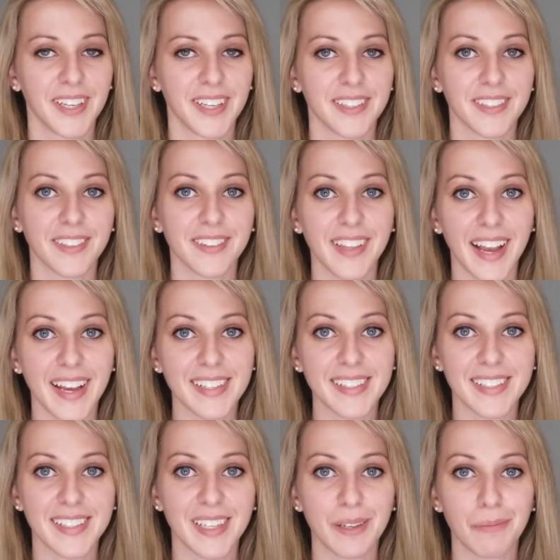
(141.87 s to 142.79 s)
The
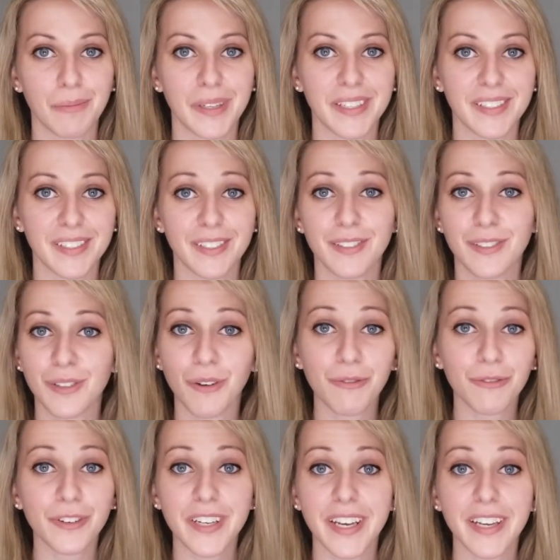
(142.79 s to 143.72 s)
last tip is don't
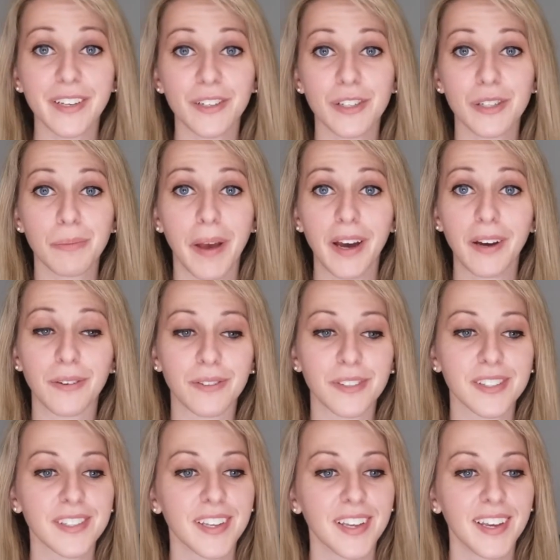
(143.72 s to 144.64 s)
forget your spouse.